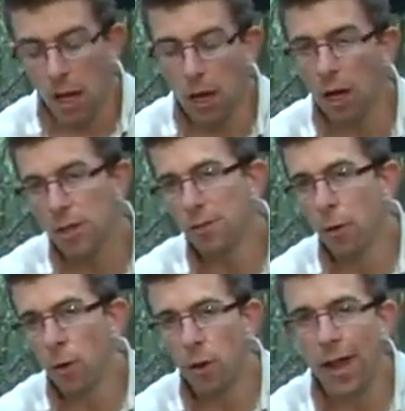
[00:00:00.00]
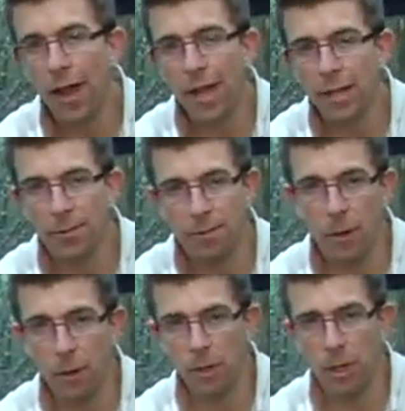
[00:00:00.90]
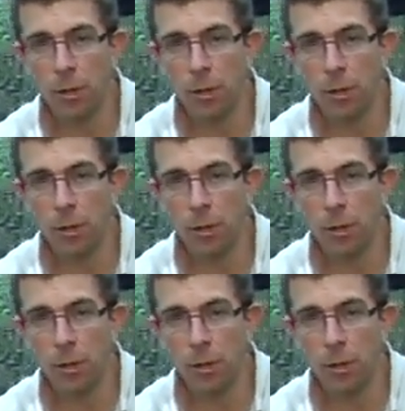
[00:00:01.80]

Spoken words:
Last of all is food.